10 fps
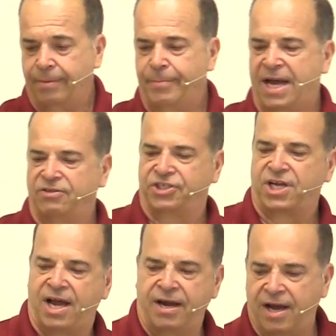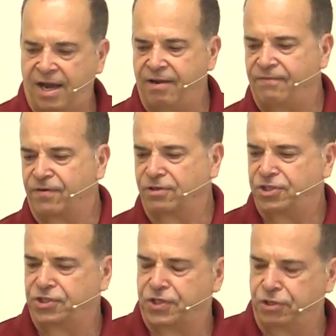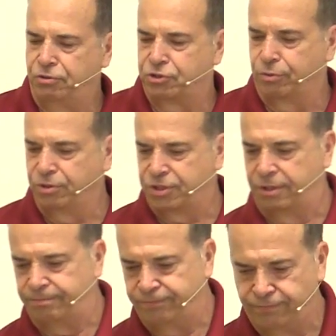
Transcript: Mount Sinai versus the New Jerusalem.